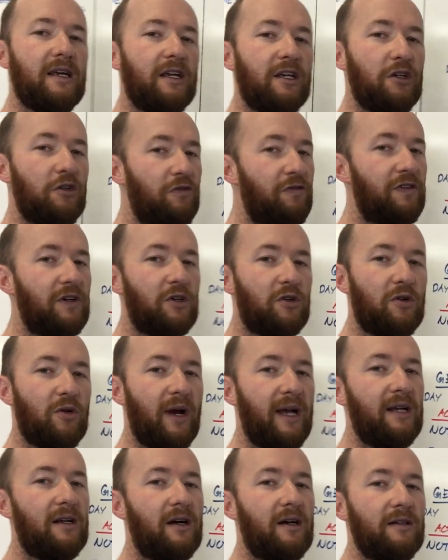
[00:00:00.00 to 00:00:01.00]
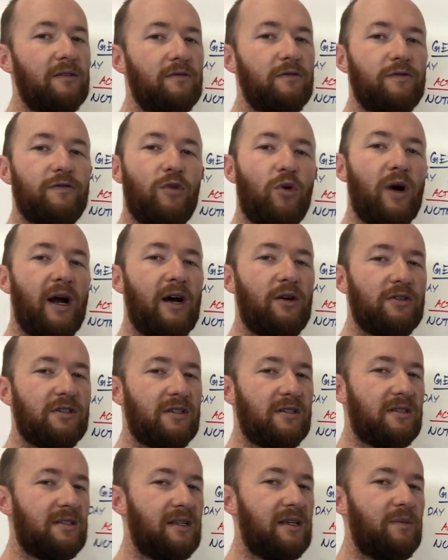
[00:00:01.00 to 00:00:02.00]
you feel great on 4 hours
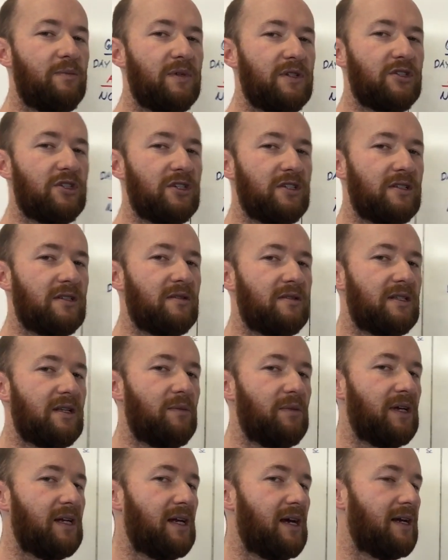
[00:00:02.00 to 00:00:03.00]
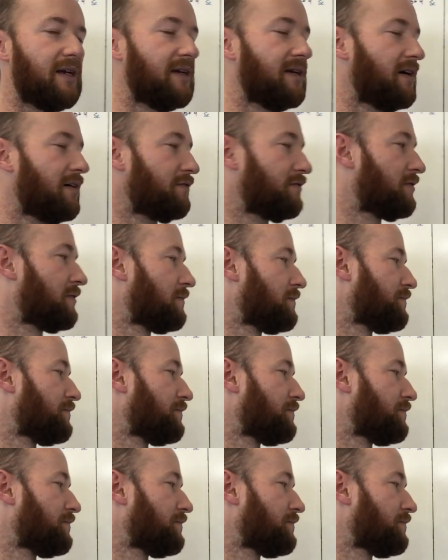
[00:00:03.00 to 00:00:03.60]
of sleep, it's just simply not enough.